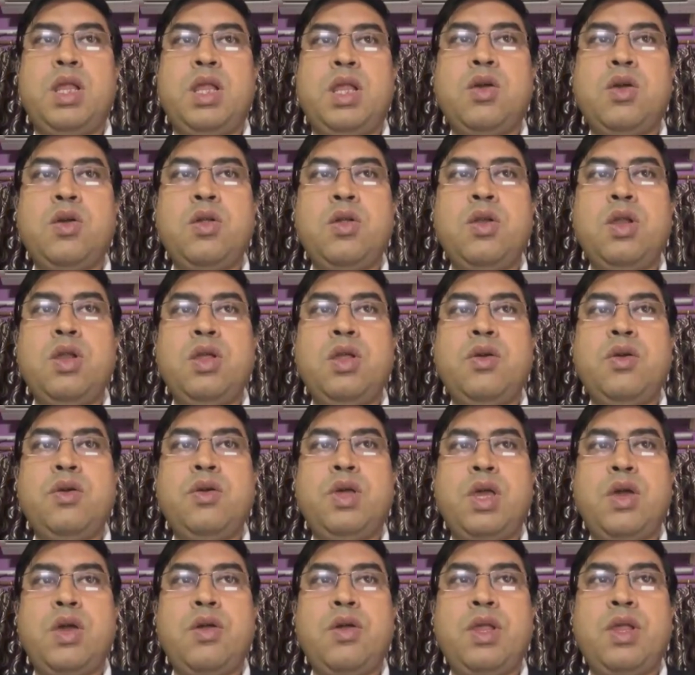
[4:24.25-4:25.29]
Lack of
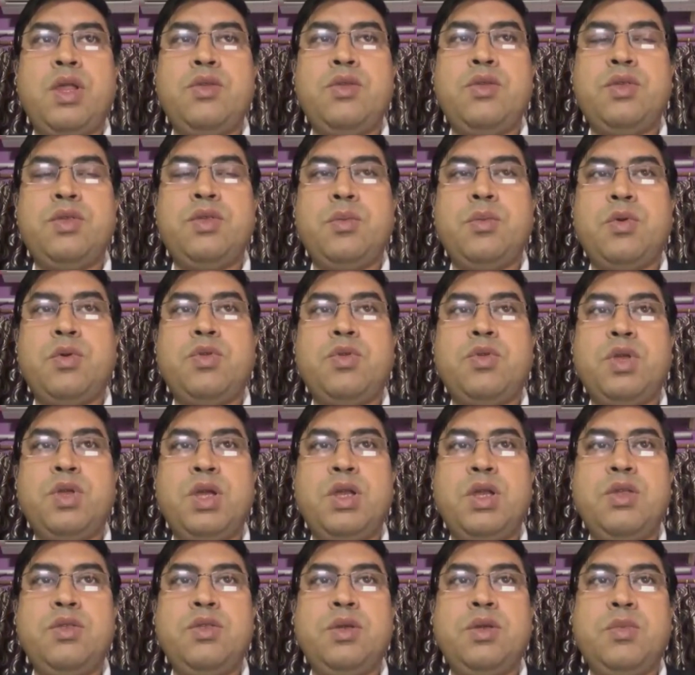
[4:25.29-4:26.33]
awareness about
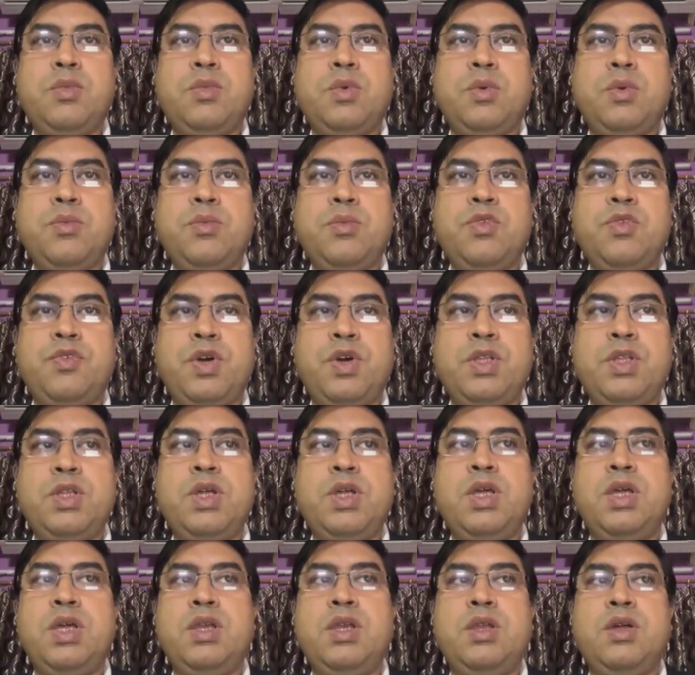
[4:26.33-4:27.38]
CKD symptoms
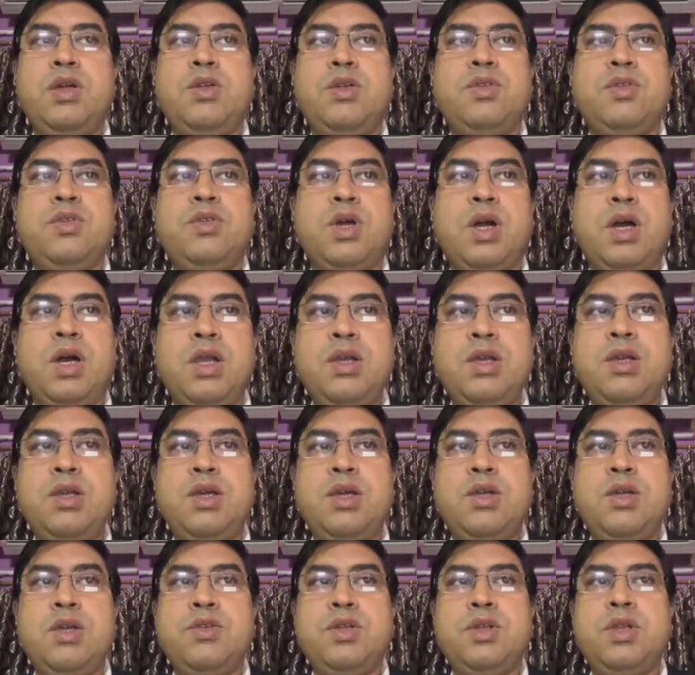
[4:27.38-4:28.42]
further hinders early
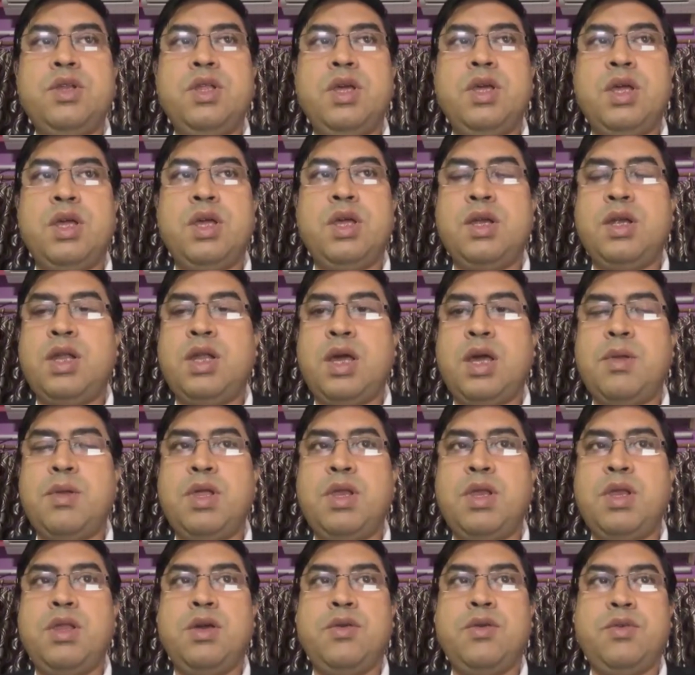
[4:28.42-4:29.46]
detection and
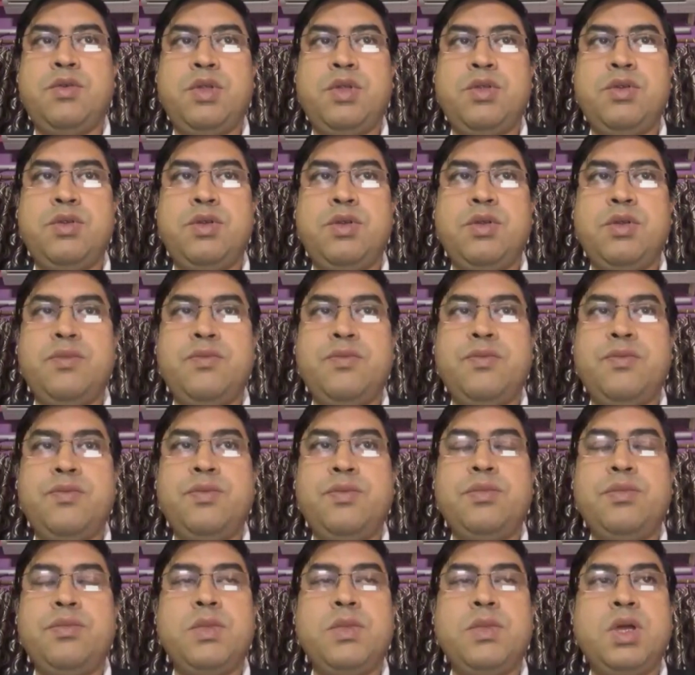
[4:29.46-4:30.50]
timely intervention.
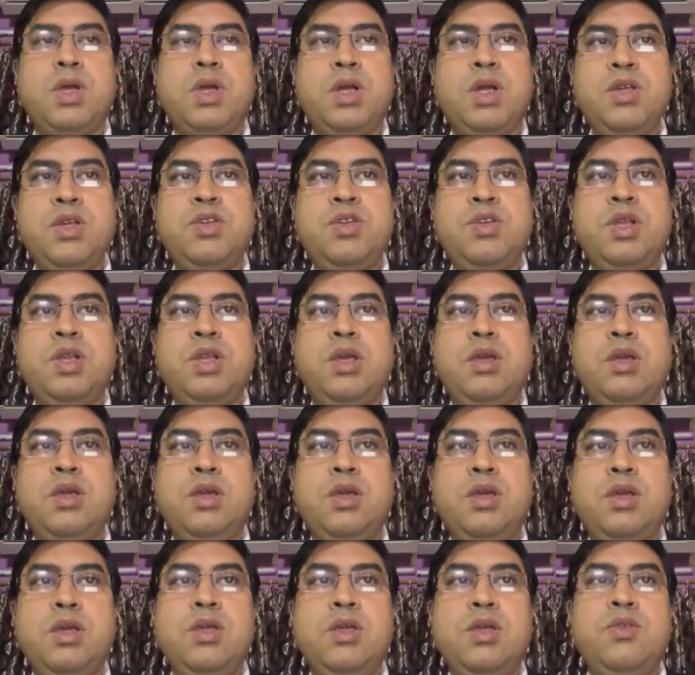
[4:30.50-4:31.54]

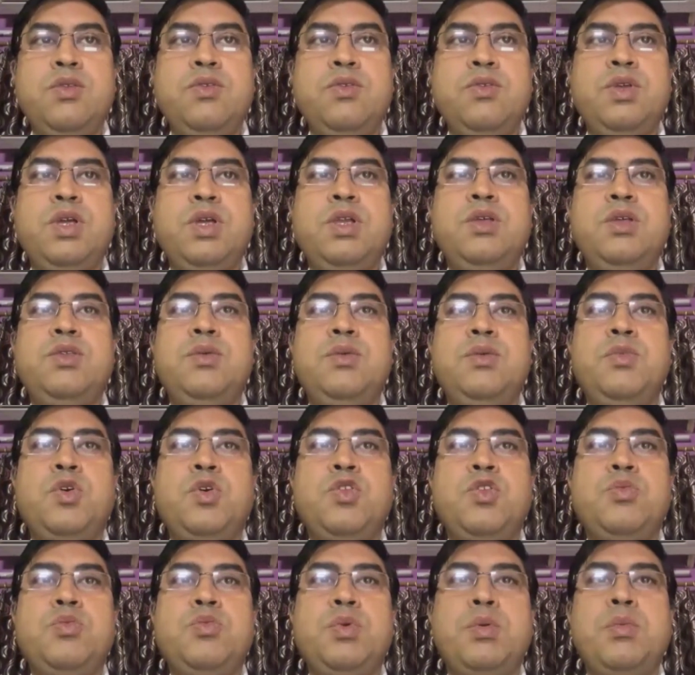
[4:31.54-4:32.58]
Additionally, CKD
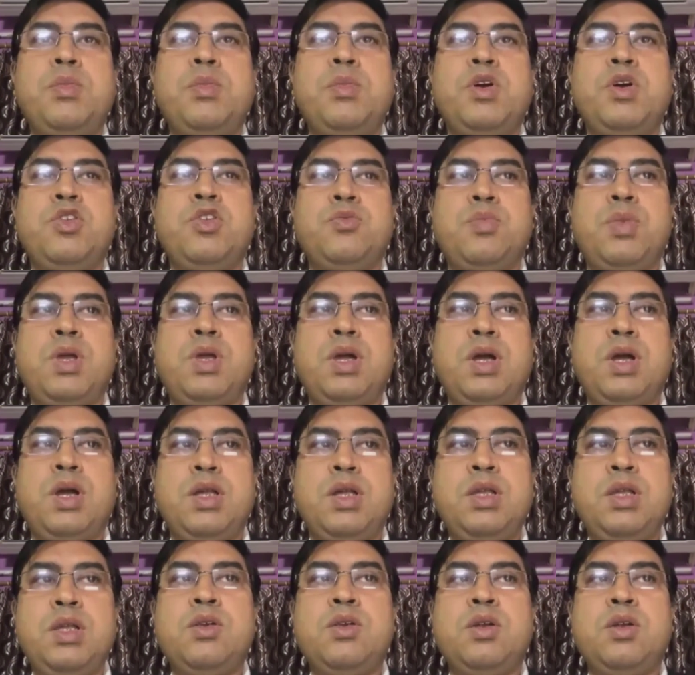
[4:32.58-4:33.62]
symptoms may be masked by
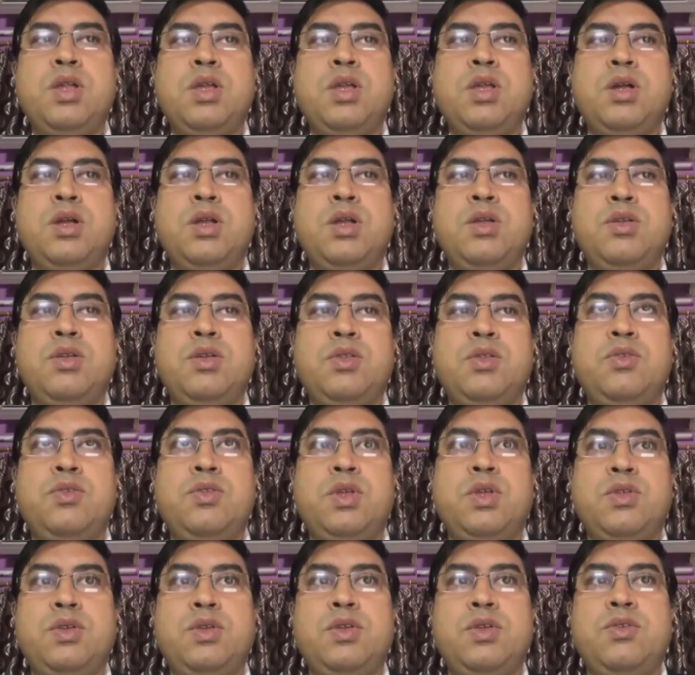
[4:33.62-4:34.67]
other chronic
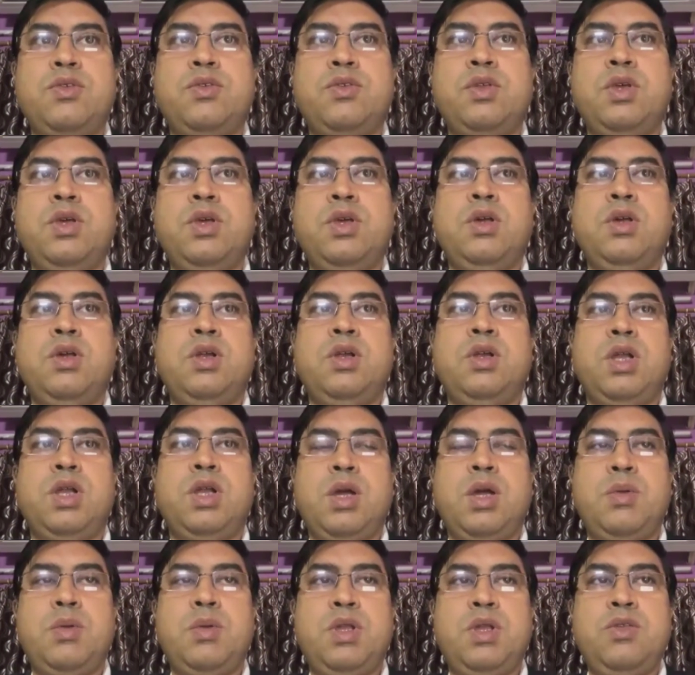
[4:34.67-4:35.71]
conditions such as
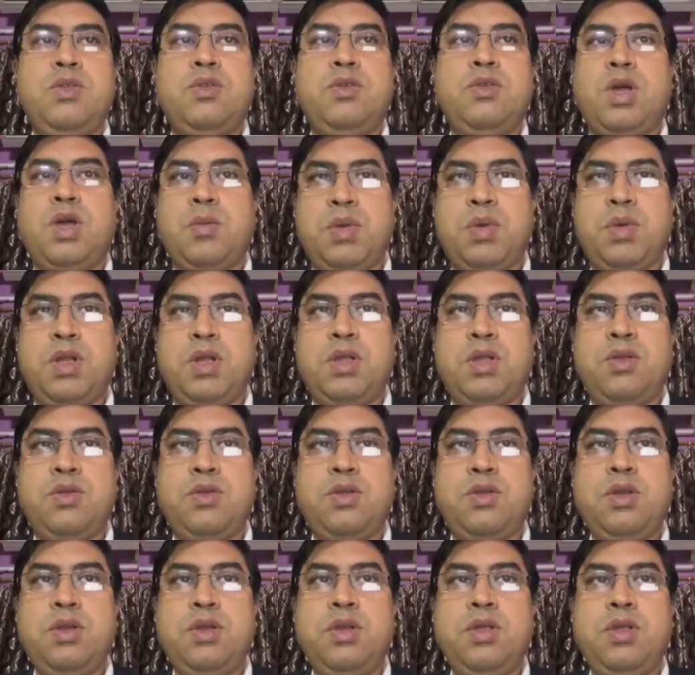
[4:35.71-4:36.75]
diabetes or
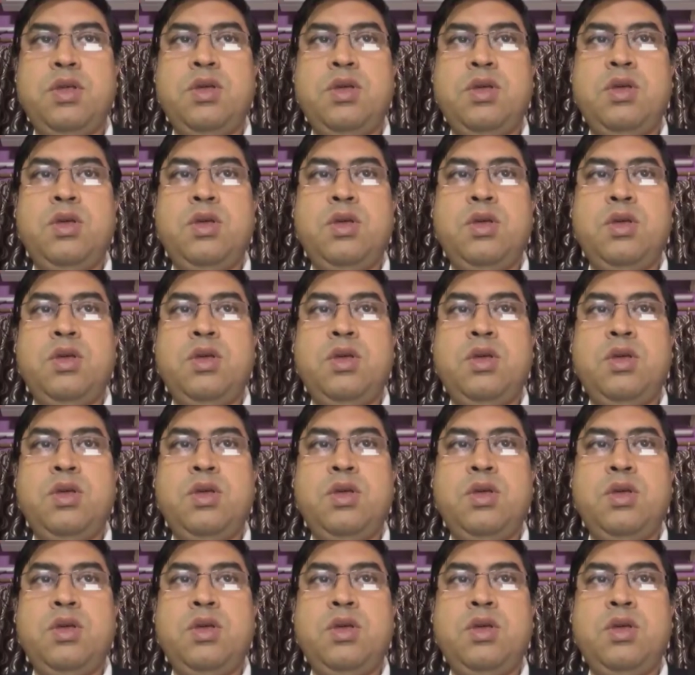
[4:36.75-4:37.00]
hypertension,